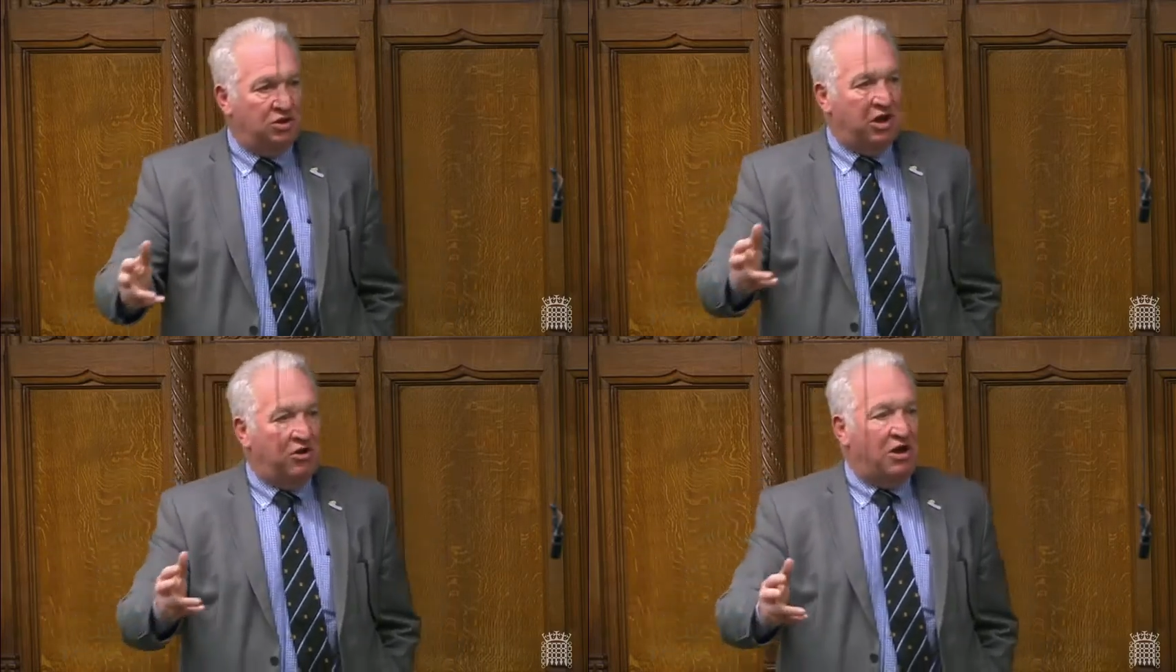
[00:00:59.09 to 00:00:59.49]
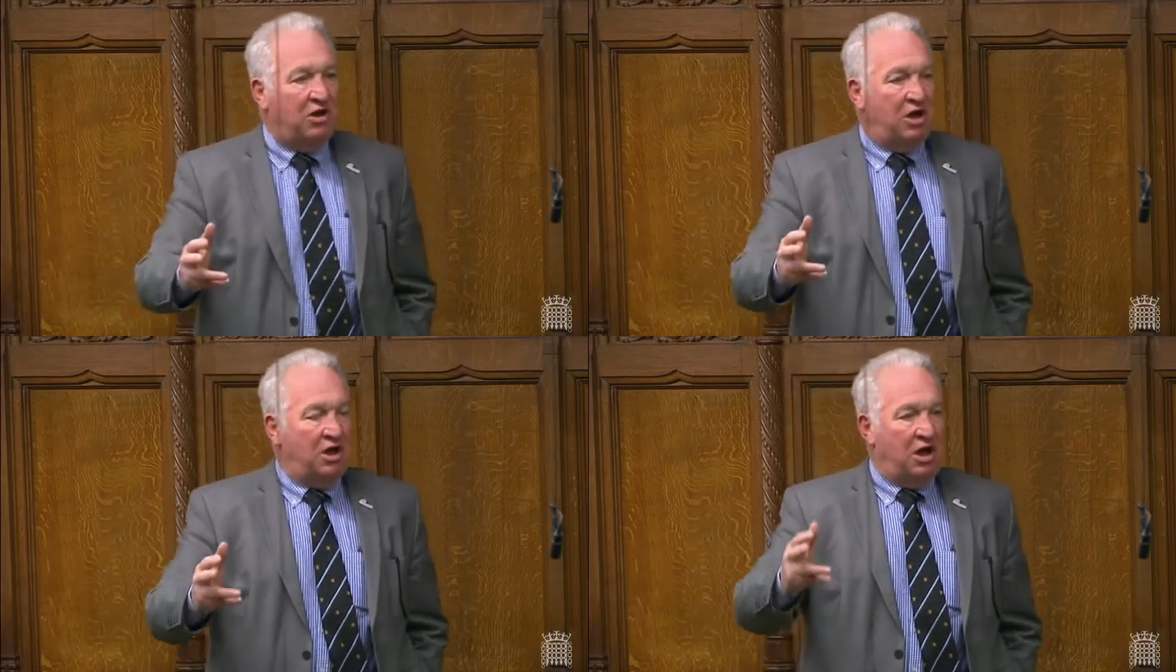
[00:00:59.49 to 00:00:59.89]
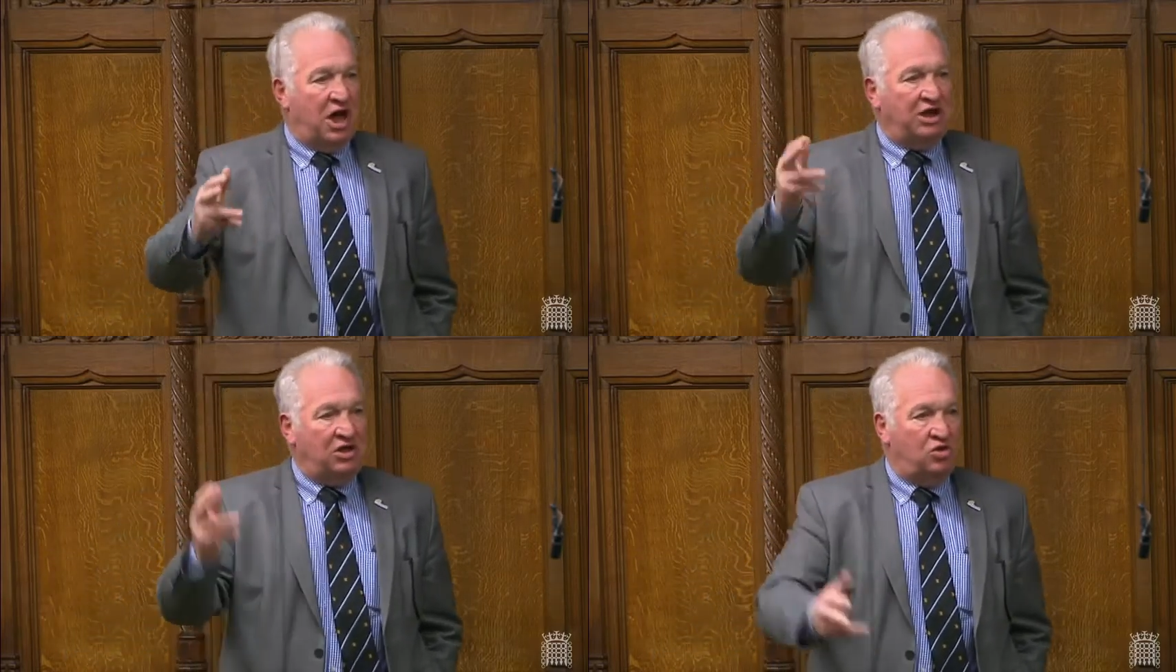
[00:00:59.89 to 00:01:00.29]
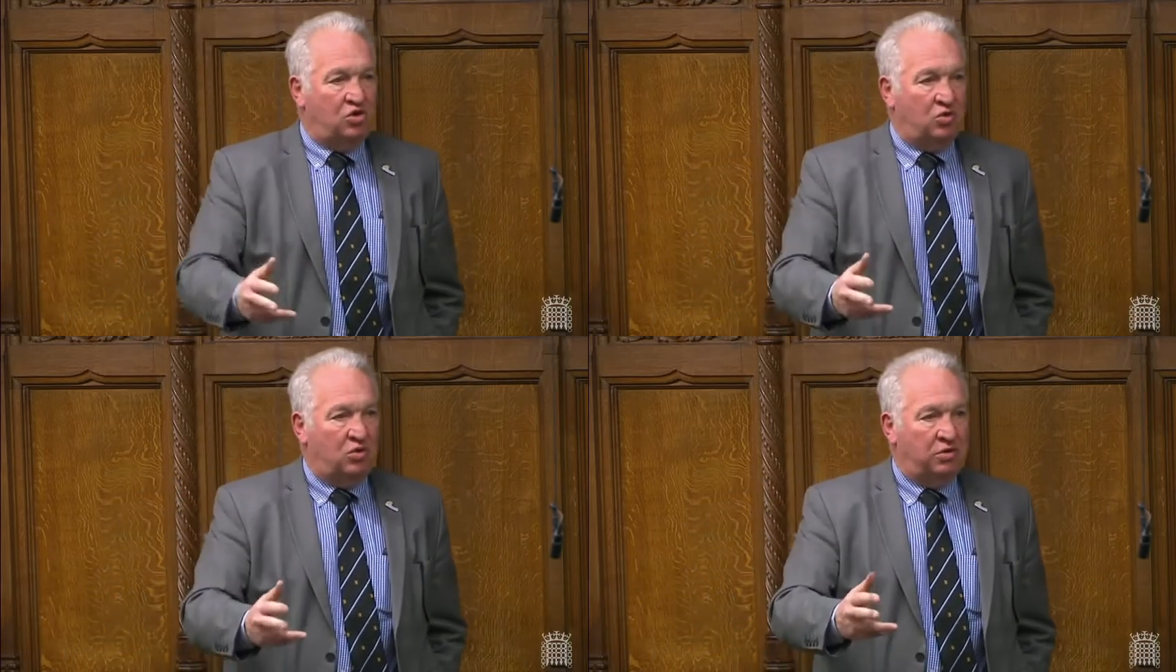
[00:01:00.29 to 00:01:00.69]
that are
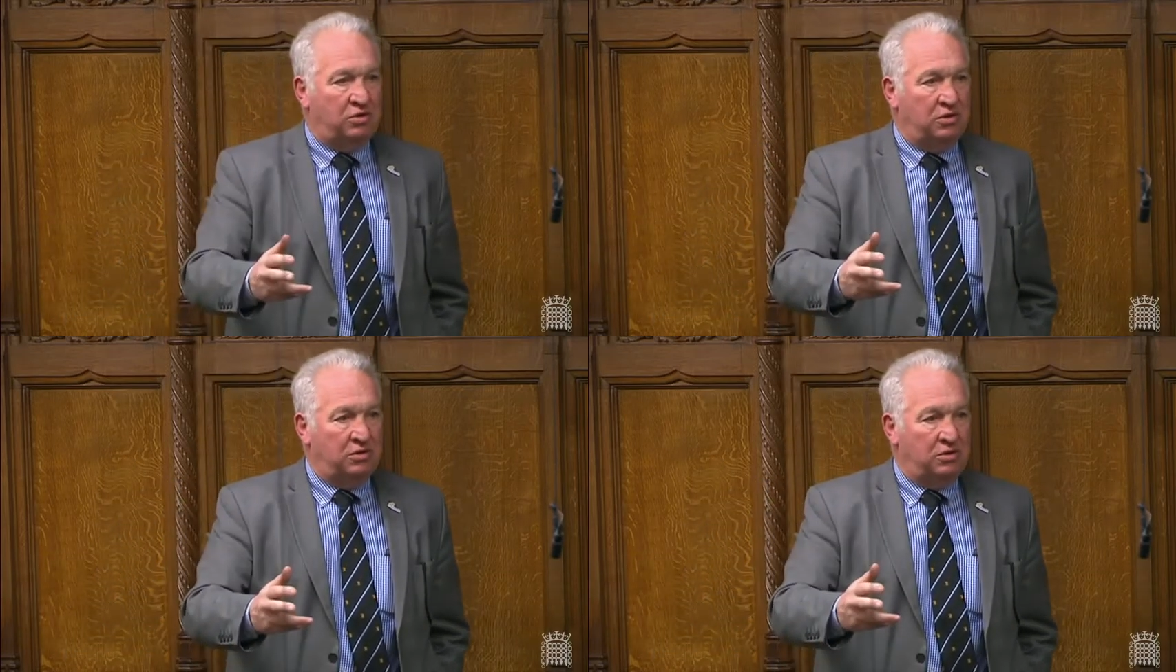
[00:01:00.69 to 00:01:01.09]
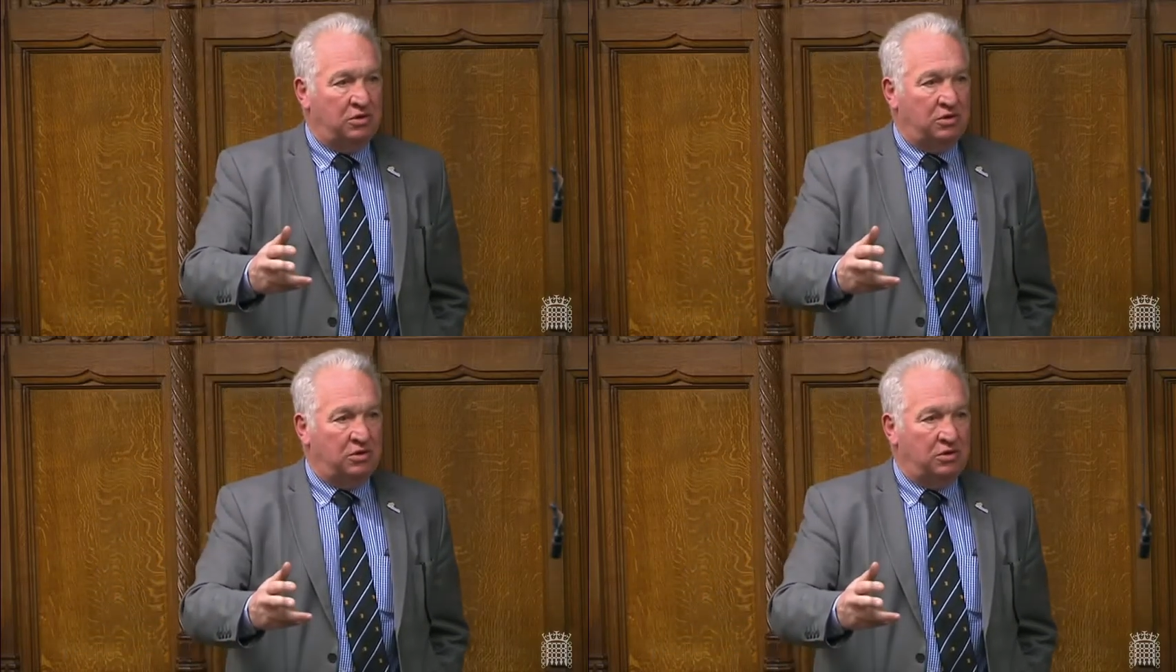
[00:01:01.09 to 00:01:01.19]
uninsured,